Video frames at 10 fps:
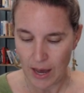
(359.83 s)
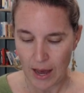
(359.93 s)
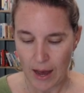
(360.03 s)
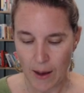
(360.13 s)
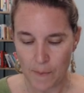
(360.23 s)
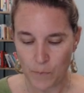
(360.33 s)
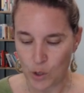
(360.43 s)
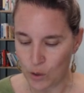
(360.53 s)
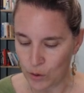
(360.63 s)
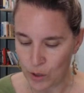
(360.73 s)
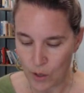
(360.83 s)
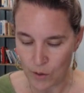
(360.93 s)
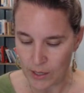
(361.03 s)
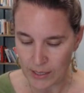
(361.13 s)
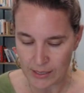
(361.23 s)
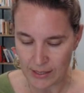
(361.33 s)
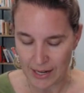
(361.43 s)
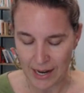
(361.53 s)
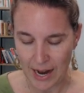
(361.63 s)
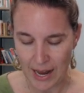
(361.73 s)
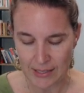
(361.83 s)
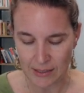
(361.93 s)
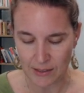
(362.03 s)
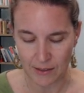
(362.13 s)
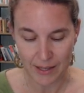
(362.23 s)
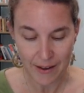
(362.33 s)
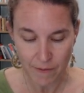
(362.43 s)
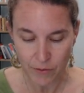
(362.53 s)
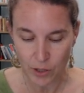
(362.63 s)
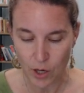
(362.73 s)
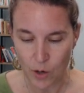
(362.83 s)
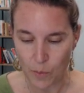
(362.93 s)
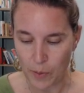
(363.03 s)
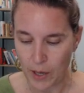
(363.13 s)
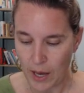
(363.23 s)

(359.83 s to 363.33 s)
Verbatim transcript: Um, you'll notice that it has a little envelope.